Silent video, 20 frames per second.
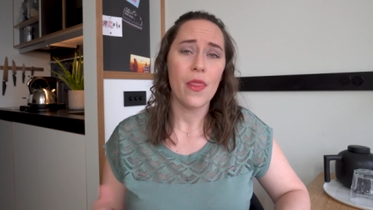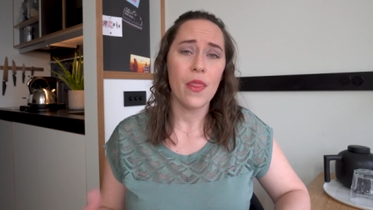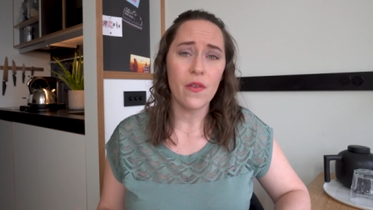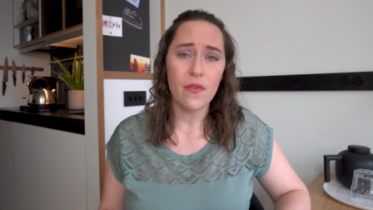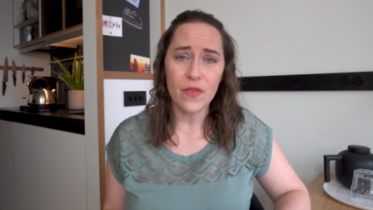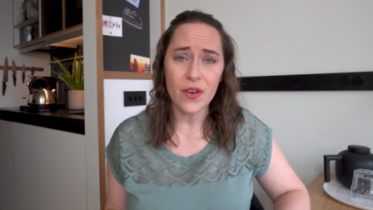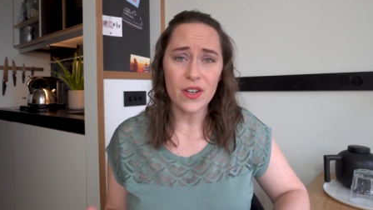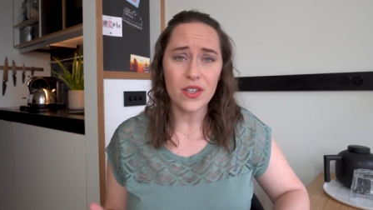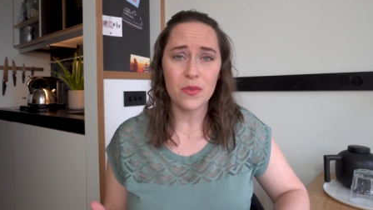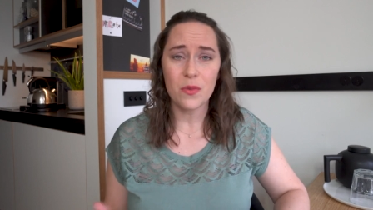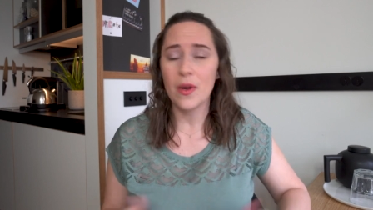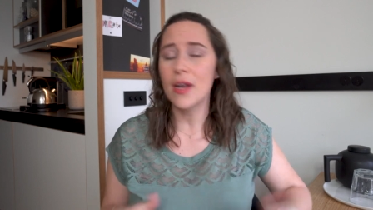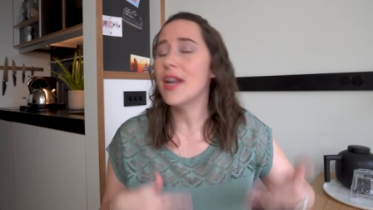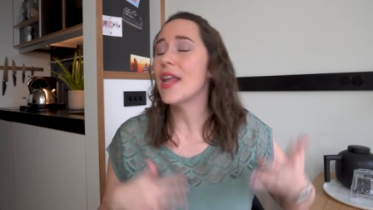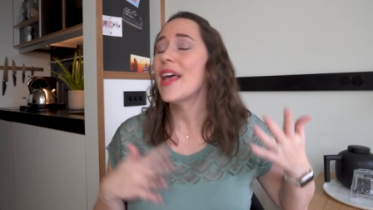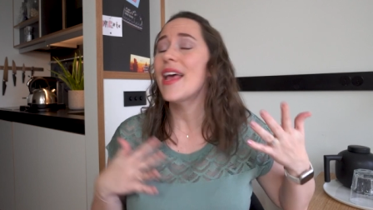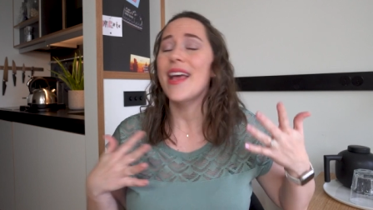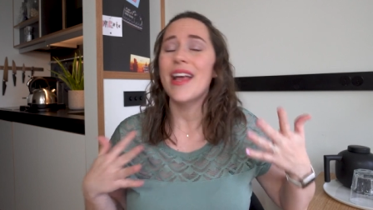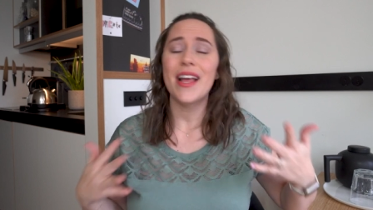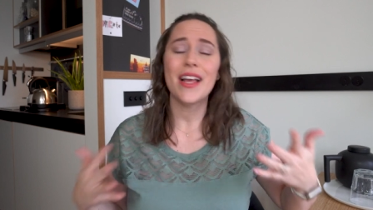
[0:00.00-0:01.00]
The first one
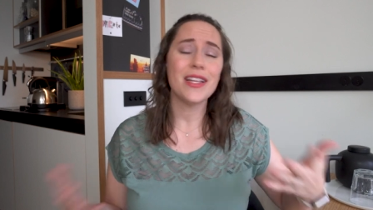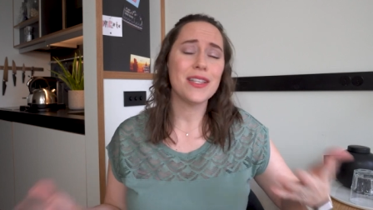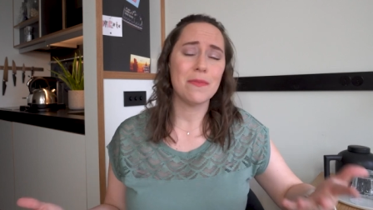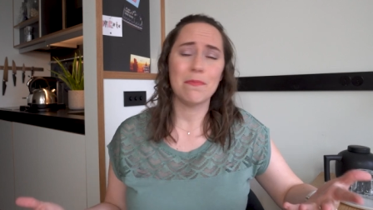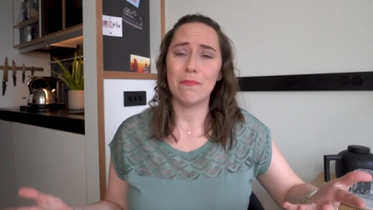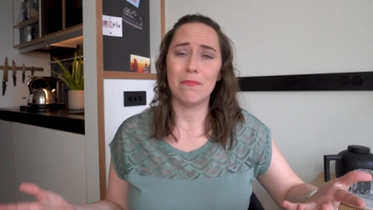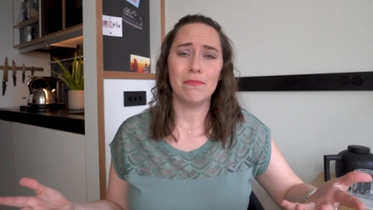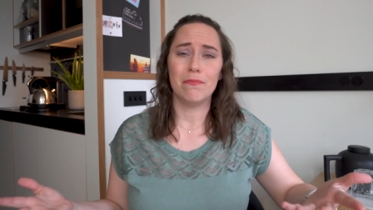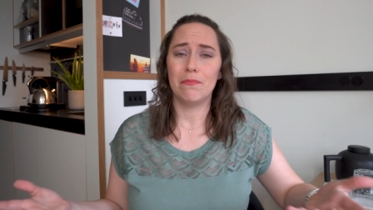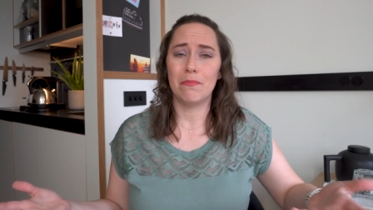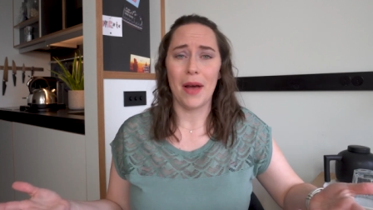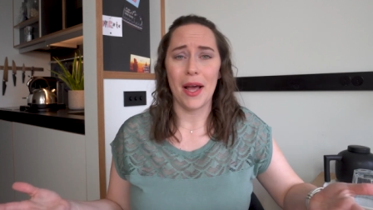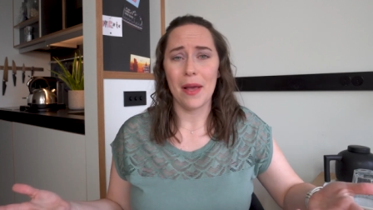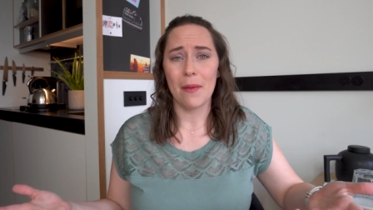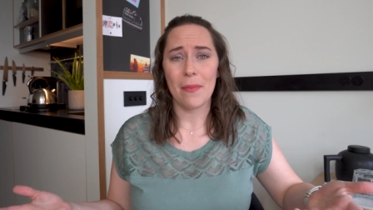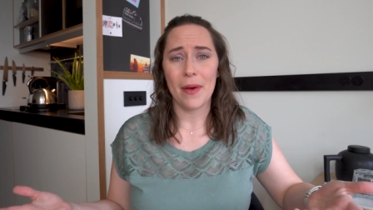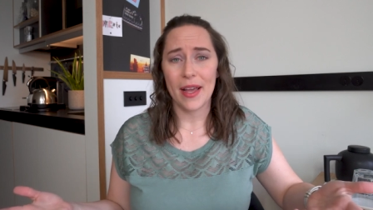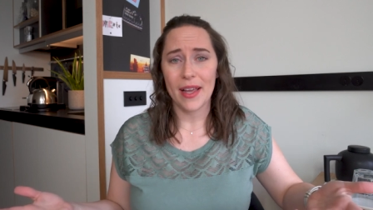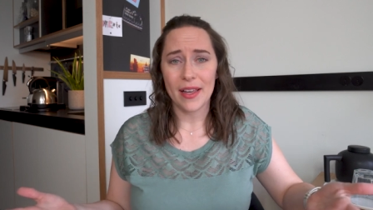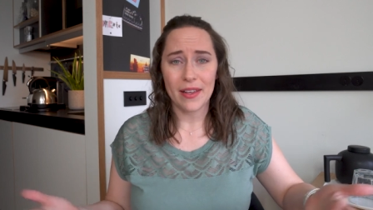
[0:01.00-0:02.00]
is buy
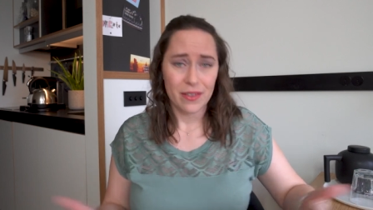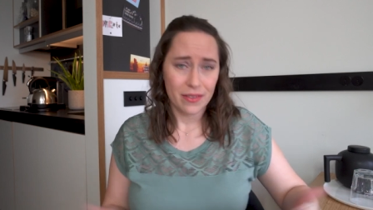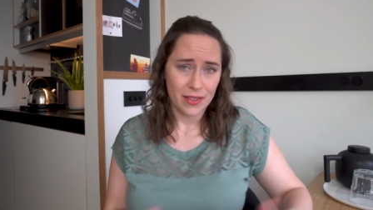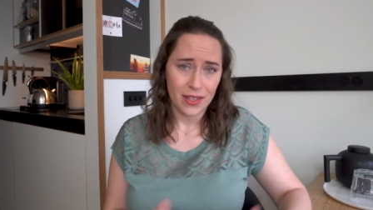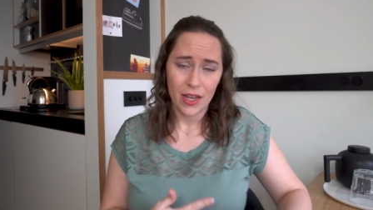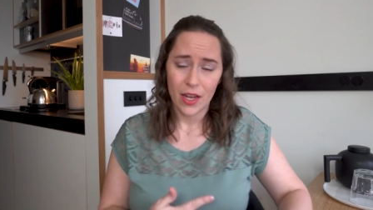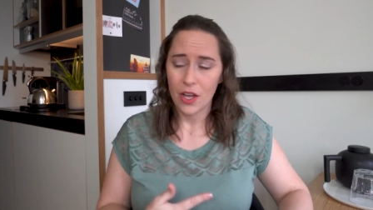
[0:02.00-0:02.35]
a bike.